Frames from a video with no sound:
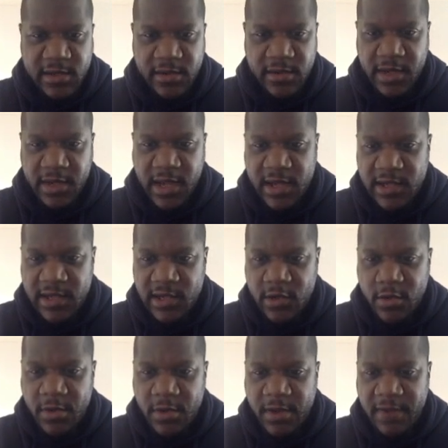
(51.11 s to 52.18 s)
Okay, there's a
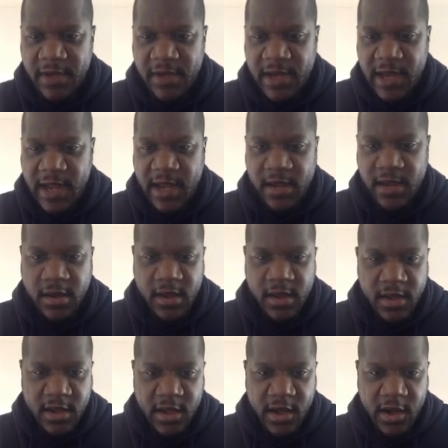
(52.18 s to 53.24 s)
little bit of a delay
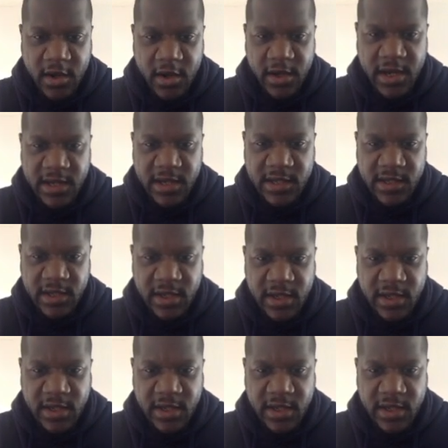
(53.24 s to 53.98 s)
uh, on this,